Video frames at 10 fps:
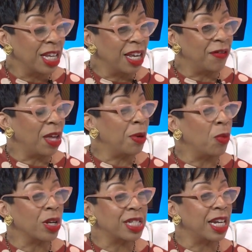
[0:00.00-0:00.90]
If they've
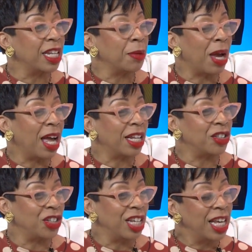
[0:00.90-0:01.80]
been studying
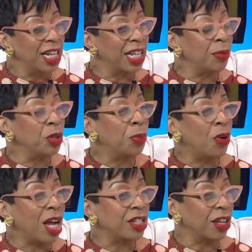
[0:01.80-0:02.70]
biology, let them do a
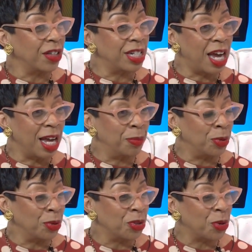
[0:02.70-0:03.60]
project on the tide
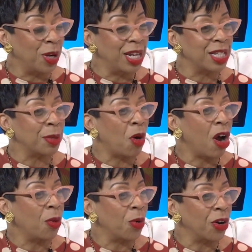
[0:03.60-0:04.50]
pools, creating some
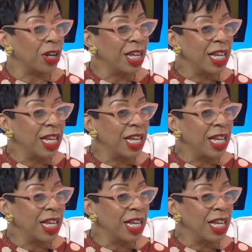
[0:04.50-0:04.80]
artwork,